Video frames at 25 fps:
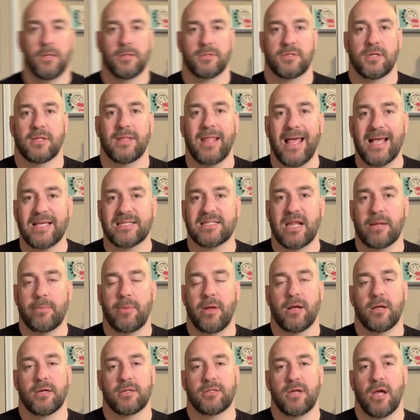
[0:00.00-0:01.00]
So last
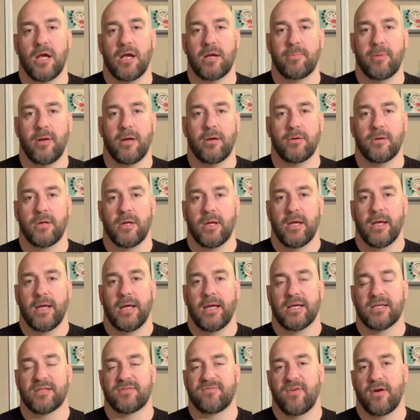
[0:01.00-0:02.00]
album I'm going to talk about
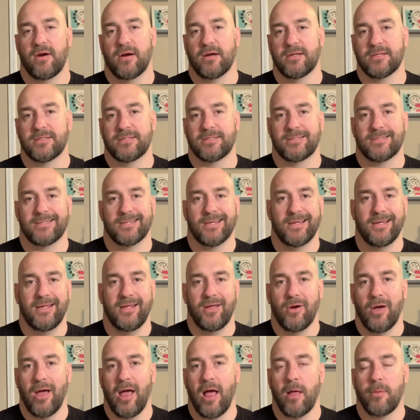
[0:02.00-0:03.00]
as far as uh,
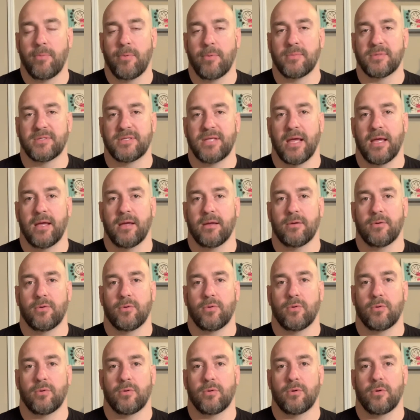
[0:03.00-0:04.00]
you know albums that
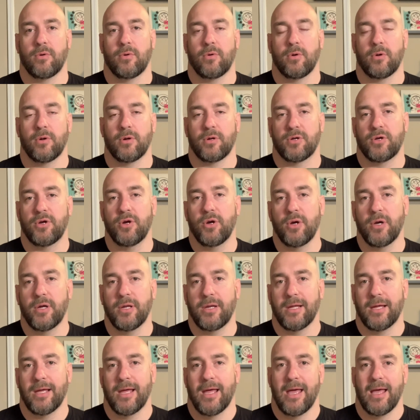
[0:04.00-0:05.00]
or
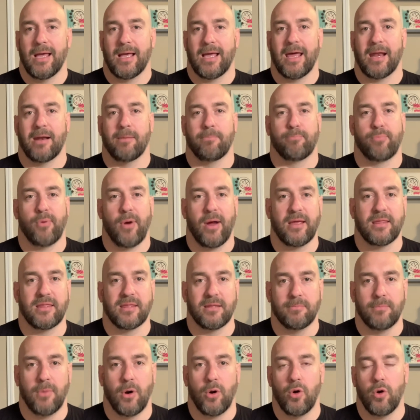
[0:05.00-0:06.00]
could kind of break
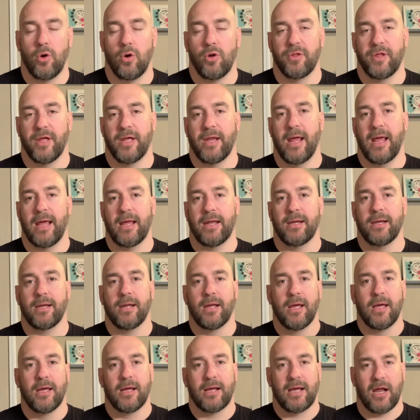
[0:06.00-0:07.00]
the mold and,
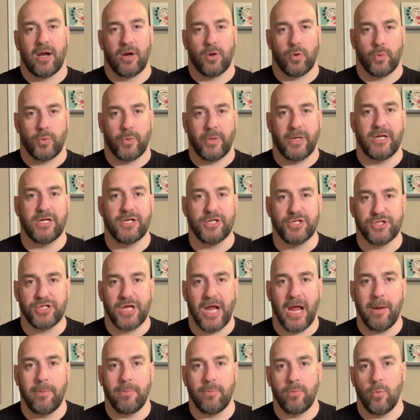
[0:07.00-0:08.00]
and kind of
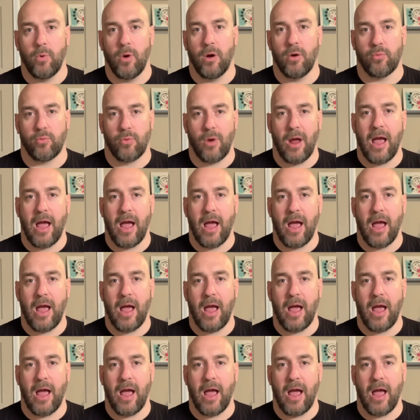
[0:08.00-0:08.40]
reshape what